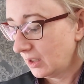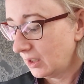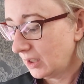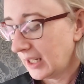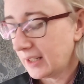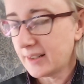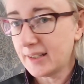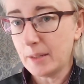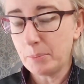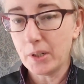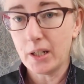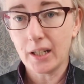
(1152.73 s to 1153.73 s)
like
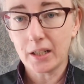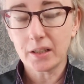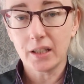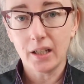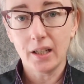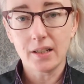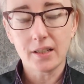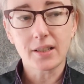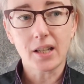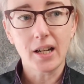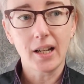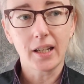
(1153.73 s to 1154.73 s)
separate, like it's
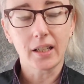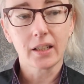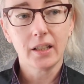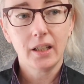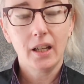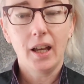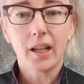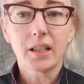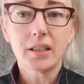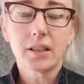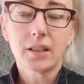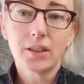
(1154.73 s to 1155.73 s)
kind of like I
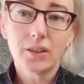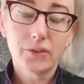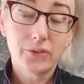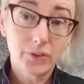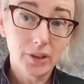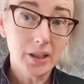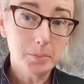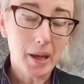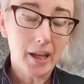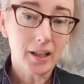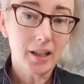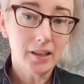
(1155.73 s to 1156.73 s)
can fully
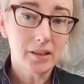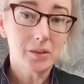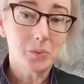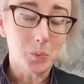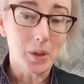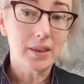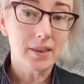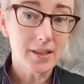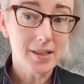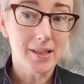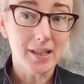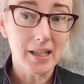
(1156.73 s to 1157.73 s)
bag line it with the
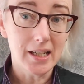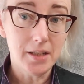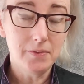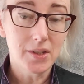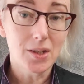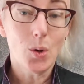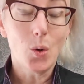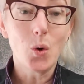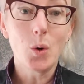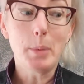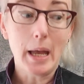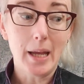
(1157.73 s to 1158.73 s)
sleeves, or
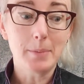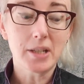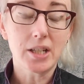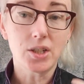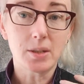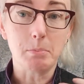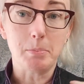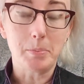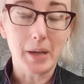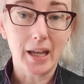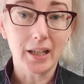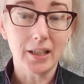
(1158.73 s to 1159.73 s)
perhaps I just
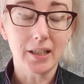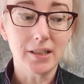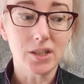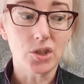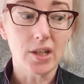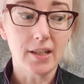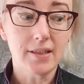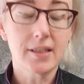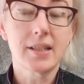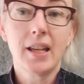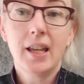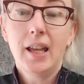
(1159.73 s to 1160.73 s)
bag line the
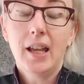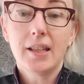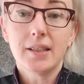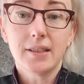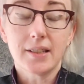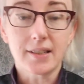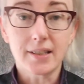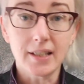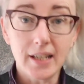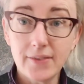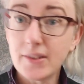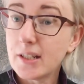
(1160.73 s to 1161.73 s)
chest and then the
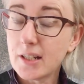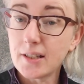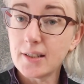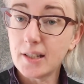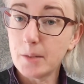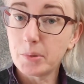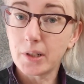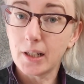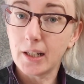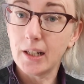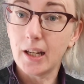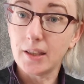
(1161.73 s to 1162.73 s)
sleeves are done
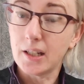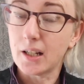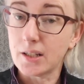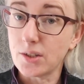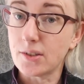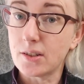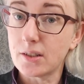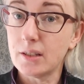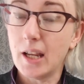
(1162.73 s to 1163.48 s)
separately, and then I just